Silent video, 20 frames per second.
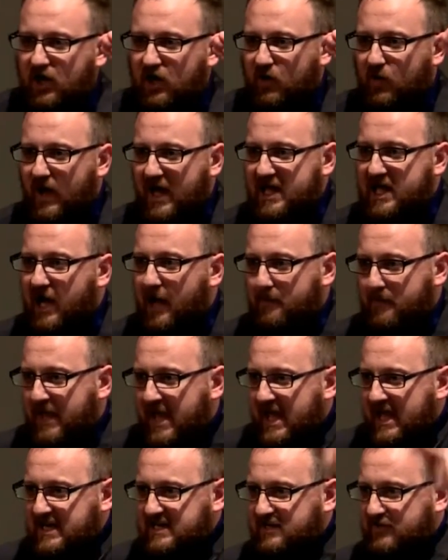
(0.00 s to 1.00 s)
our way
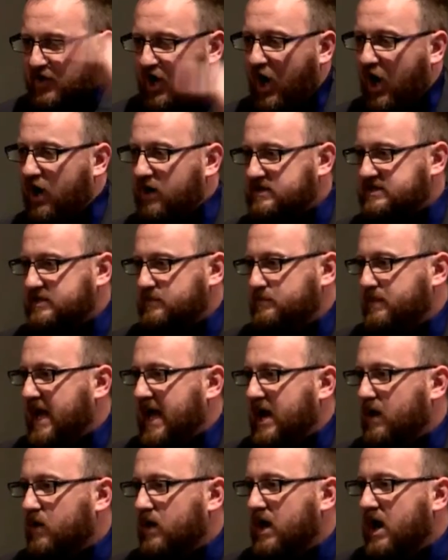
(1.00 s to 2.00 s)
up into the halls of
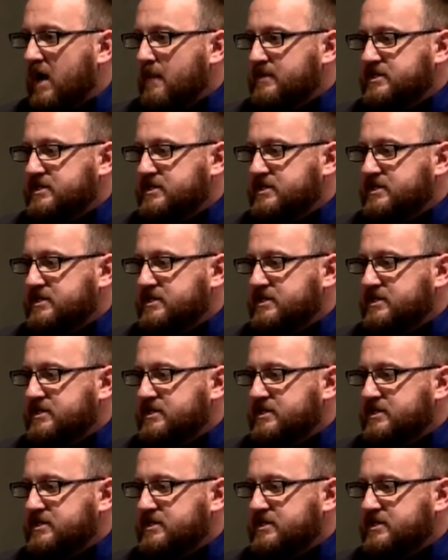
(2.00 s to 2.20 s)
power.